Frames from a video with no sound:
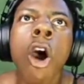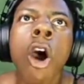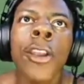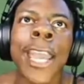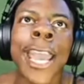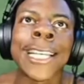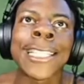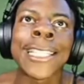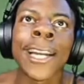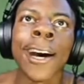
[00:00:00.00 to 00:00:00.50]

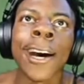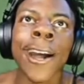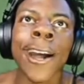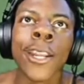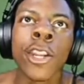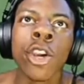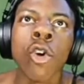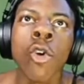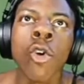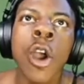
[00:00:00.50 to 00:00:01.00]
Oh yeah,
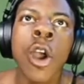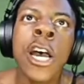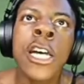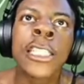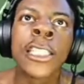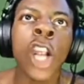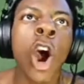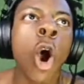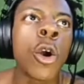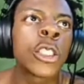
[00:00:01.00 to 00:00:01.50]
son, you
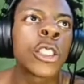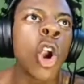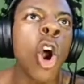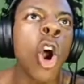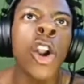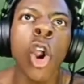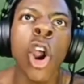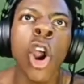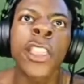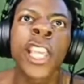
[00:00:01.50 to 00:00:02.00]
show
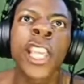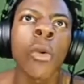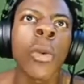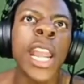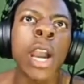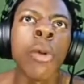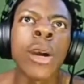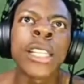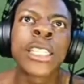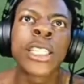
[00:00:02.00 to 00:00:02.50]
show North
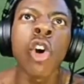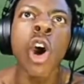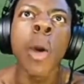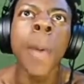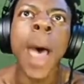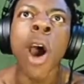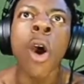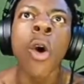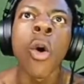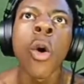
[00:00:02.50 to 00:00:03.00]
Korea what you
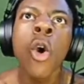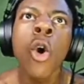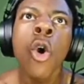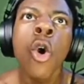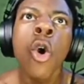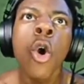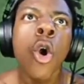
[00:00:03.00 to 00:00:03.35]
about.